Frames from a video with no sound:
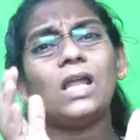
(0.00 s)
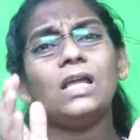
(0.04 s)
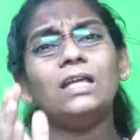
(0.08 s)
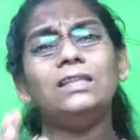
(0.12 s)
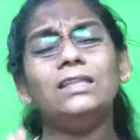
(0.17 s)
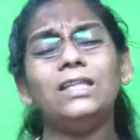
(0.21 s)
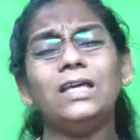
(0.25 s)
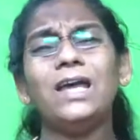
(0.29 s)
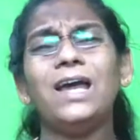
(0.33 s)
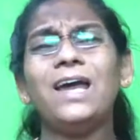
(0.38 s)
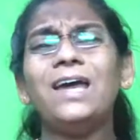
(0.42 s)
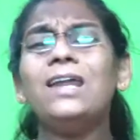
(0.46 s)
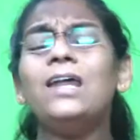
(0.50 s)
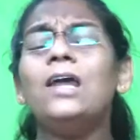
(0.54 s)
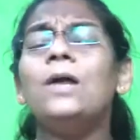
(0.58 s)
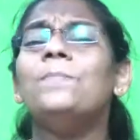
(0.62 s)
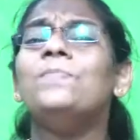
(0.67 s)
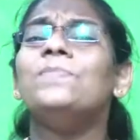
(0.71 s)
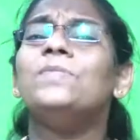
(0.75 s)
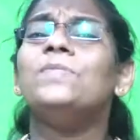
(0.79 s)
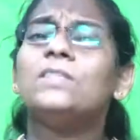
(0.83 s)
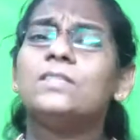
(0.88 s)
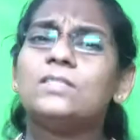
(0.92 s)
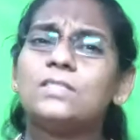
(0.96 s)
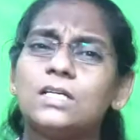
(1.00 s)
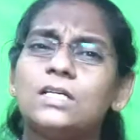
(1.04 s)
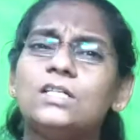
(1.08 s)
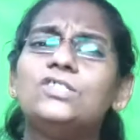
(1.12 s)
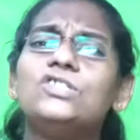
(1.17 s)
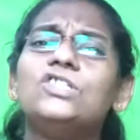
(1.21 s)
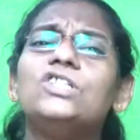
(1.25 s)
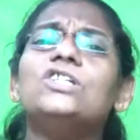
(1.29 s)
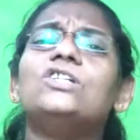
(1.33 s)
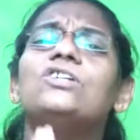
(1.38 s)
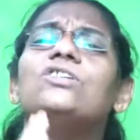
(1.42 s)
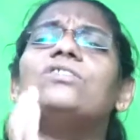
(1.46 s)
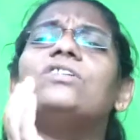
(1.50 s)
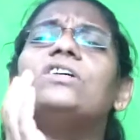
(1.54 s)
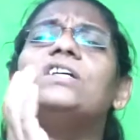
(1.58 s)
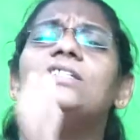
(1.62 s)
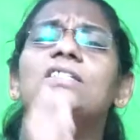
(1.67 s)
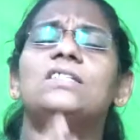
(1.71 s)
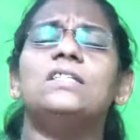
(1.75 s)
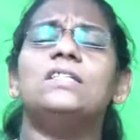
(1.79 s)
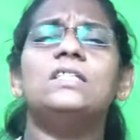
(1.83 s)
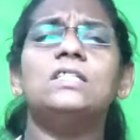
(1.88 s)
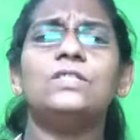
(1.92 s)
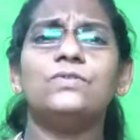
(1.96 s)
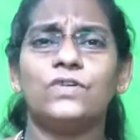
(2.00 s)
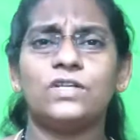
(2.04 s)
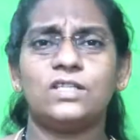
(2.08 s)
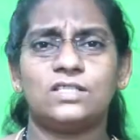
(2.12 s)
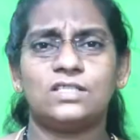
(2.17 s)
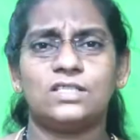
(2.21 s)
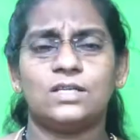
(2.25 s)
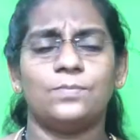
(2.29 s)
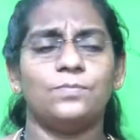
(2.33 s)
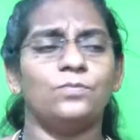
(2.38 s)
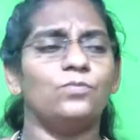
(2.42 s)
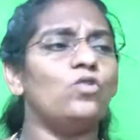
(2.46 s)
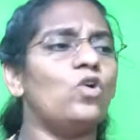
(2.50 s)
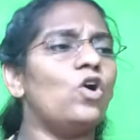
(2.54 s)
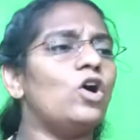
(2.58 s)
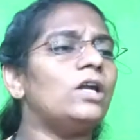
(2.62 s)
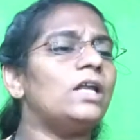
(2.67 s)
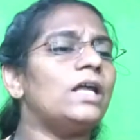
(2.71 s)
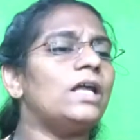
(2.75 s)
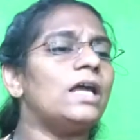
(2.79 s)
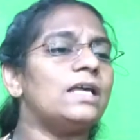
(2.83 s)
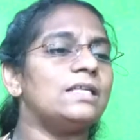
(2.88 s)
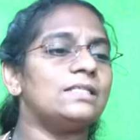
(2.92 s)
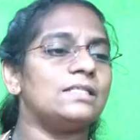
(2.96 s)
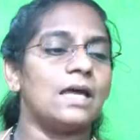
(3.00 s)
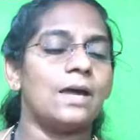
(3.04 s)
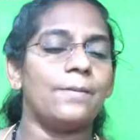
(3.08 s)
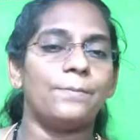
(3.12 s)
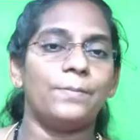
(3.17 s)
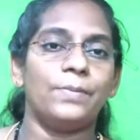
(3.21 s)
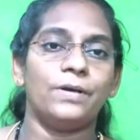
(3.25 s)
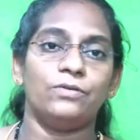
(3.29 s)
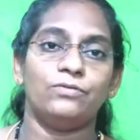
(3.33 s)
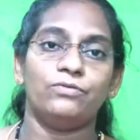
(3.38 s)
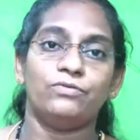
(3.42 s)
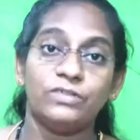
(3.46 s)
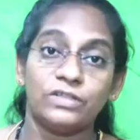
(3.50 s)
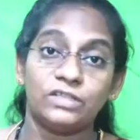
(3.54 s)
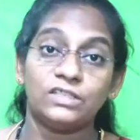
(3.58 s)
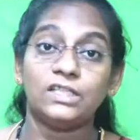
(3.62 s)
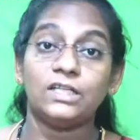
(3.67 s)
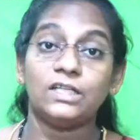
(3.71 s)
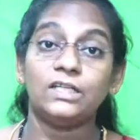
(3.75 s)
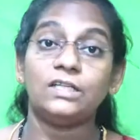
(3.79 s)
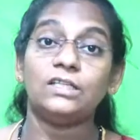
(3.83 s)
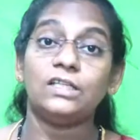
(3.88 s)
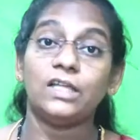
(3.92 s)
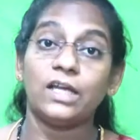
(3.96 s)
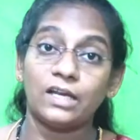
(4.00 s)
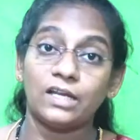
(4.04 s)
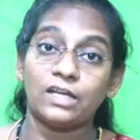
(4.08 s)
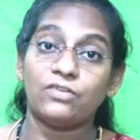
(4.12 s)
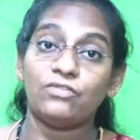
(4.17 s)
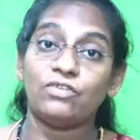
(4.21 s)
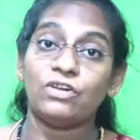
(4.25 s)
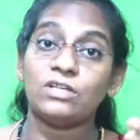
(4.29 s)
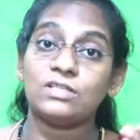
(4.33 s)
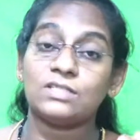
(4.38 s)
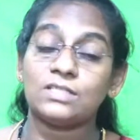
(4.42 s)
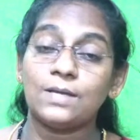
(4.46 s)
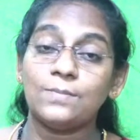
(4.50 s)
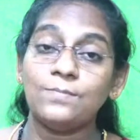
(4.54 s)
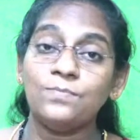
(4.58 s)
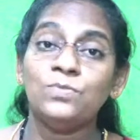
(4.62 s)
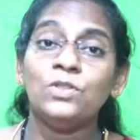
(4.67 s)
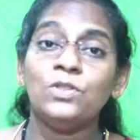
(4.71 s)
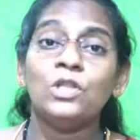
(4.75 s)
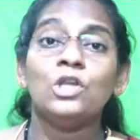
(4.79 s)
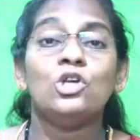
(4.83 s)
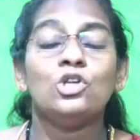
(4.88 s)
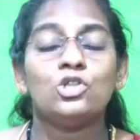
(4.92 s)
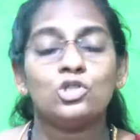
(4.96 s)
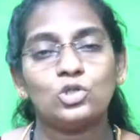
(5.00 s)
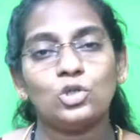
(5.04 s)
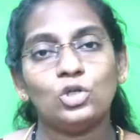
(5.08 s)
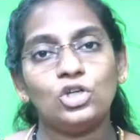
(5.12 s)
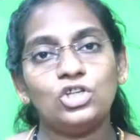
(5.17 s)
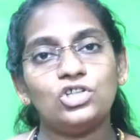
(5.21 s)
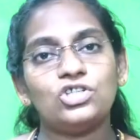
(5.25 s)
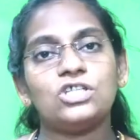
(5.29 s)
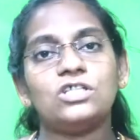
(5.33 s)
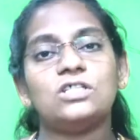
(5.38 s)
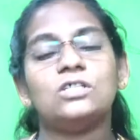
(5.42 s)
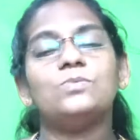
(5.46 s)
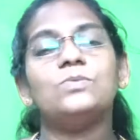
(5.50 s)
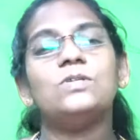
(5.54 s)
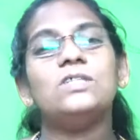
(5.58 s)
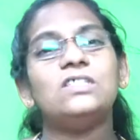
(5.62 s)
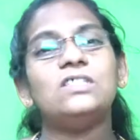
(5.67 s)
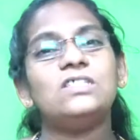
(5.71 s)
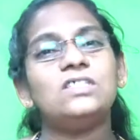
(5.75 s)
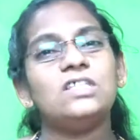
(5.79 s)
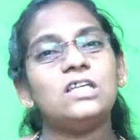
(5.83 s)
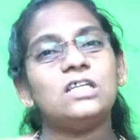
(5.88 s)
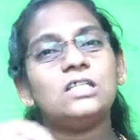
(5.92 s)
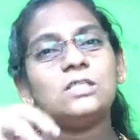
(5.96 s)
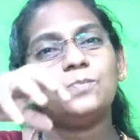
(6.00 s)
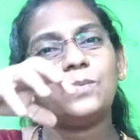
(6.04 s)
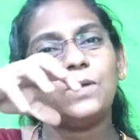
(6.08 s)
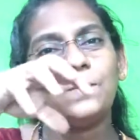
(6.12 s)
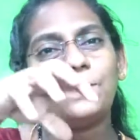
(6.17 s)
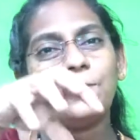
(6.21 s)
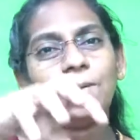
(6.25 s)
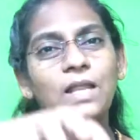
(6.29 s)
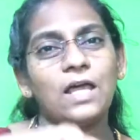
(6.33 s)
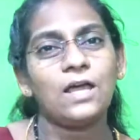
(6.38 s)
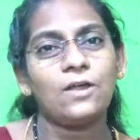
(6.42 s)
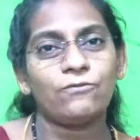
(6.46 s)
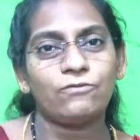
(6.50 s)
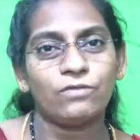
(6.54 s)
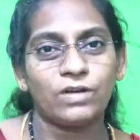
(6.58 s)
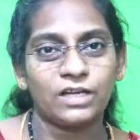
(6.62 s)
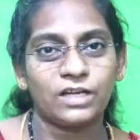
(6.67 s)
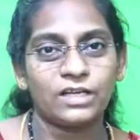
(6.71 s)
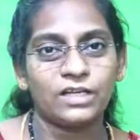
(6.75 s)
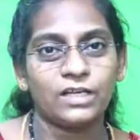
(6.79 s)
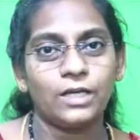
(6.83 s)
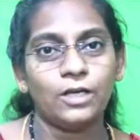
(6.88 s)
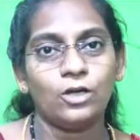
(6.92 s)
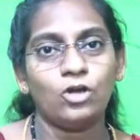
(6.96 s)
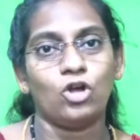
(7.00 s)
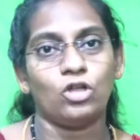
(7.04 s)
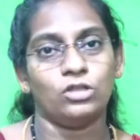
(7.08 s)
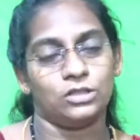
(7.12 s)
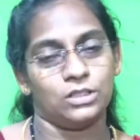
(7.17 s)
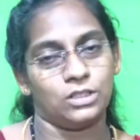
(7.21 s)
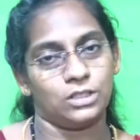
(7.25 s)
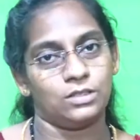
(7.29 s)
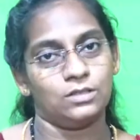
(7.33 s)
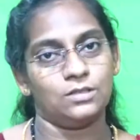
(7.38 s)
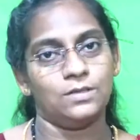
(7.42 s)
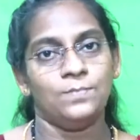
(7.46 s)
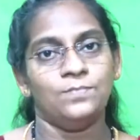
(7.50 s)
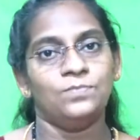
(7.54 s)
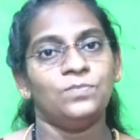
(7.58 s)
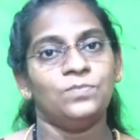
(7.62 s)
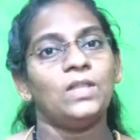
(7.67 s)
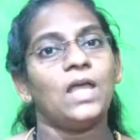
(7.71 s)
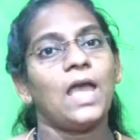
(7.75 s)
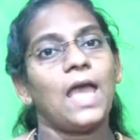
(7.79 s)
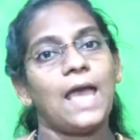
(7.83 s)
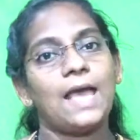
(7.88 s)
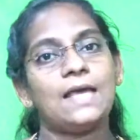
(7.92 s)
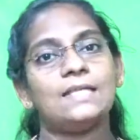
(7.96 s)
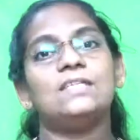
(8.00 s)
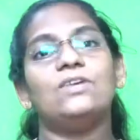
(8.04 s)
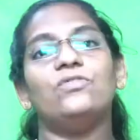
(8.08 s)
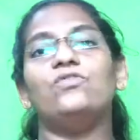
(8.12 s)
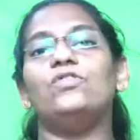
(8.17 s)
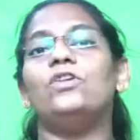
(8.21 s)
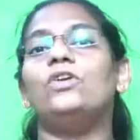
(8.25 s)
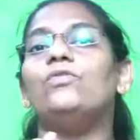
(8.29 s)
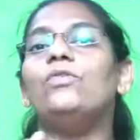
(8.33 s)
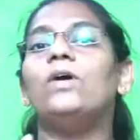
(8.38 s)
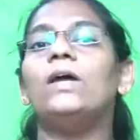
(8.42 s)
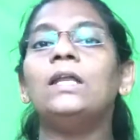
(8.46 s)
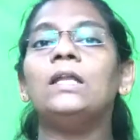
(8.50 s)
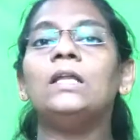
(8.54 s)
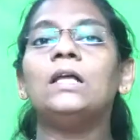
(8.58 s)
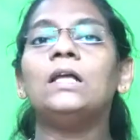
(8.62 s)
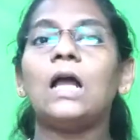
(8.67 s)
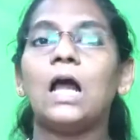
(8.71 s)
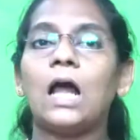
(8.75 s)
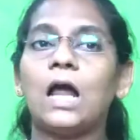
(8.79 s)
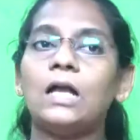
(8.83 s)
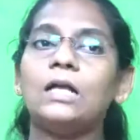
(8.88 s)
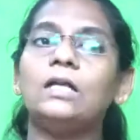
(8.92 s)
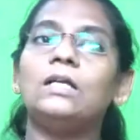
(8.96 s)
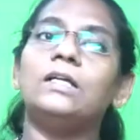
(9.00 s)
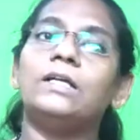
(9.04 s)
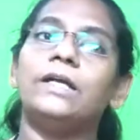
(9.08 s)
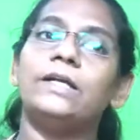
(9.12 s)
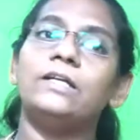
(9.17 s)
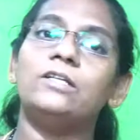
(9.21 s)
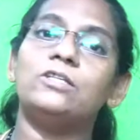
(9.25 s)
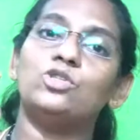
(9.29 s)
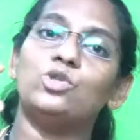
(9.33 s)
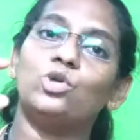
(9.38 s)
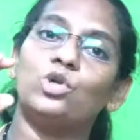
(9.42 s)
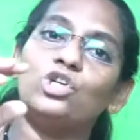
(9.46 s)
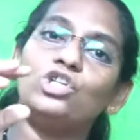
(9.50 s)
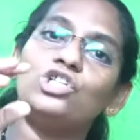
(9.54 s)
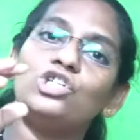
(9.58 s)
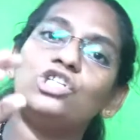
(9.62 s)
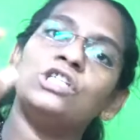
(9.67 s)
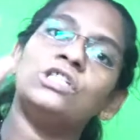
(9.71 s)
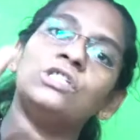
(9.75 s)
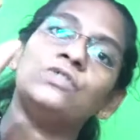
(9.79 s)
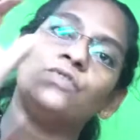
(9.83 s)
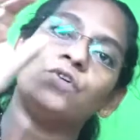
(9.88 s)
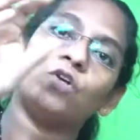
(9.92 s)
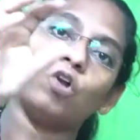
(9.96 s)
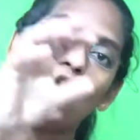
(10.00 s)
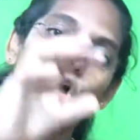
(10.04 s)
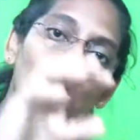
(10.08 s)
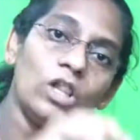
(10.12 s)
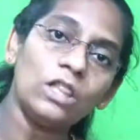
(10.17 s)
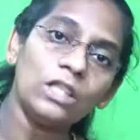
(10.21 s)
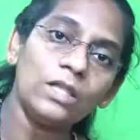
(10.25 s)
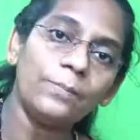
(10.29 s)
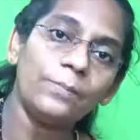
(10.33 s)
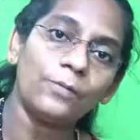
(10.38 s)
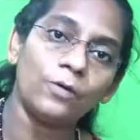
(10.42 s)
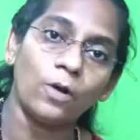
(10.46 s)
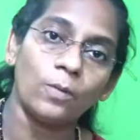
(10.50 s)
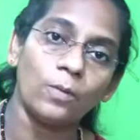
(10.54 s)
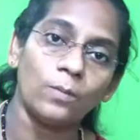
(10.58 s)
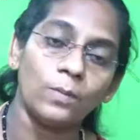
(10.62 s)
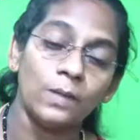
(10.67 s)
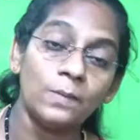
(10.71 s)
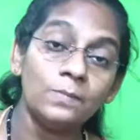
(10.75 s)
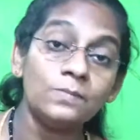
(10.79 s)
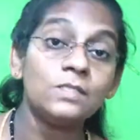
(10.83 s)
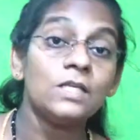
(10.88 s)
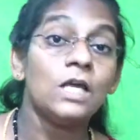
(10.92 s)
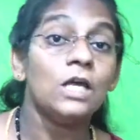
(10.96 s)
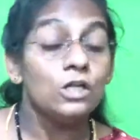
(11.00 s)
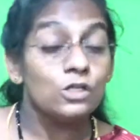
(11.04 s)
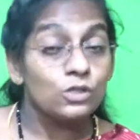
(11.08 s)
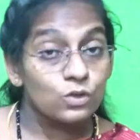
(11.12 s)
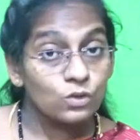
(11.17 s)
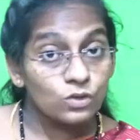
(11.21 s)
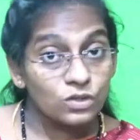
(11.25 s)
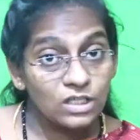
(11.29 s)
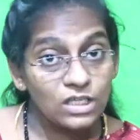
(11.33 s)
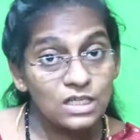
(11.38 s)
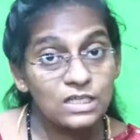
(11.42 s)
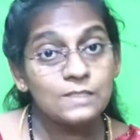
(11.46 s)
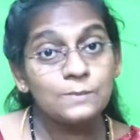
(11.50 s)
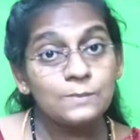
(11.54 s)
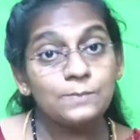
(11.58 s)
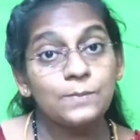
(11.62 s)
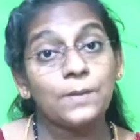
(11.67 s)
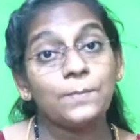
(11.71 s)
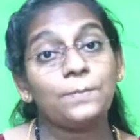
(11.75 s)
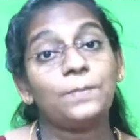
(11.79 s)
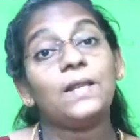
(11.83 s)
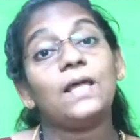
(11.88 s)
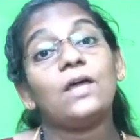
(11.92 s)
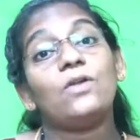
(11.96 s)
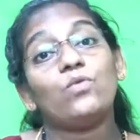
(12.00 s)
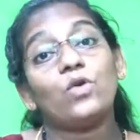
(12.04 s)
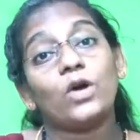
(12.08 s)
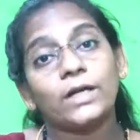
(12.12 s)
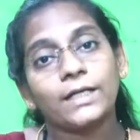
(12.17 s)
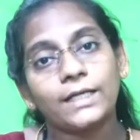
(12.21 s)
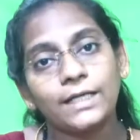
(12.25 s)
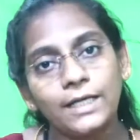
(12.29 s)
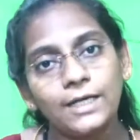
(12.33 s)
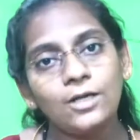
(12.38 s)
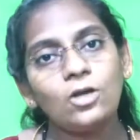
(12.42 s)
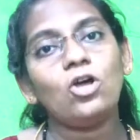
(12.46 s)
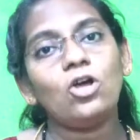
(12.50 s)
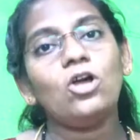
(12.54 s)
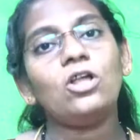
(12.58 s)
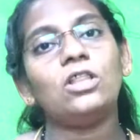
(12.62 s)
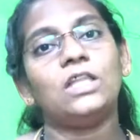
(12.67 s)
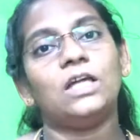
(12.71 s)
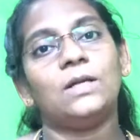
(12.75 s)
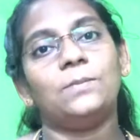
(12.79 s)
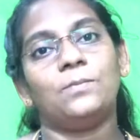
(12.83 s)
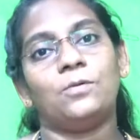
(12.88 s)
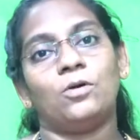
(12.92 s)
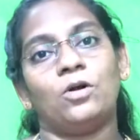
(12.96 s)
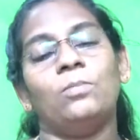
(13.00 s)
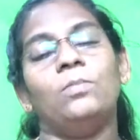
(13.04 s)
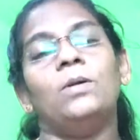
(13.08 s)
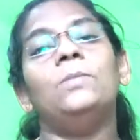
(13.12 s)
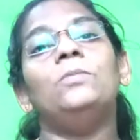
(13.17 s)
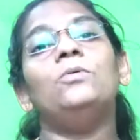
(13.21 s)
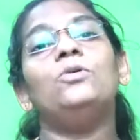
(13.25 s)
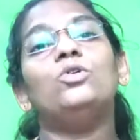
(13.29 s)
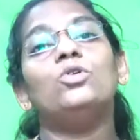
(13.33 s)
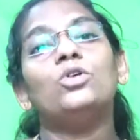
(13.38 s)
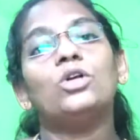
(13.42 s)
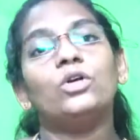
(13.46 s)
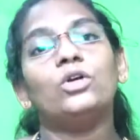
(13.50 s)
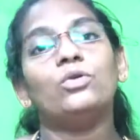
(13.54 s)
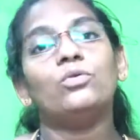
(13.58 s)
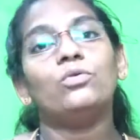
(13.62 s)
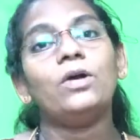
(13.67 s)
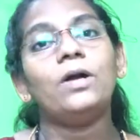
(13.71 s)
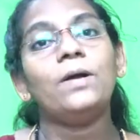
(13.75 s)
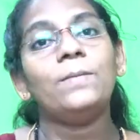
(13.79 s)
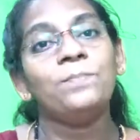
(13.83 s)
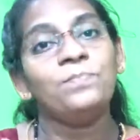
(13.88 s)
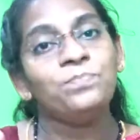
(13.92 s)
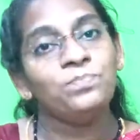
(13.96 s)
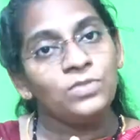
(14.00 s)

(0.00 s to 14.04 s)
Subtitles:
they are searching reasons for some what has happened. For that they are giving some solutions. Means these people are working on that. As everyone can't get solutions for all the problems, so these people are working on that problem to give a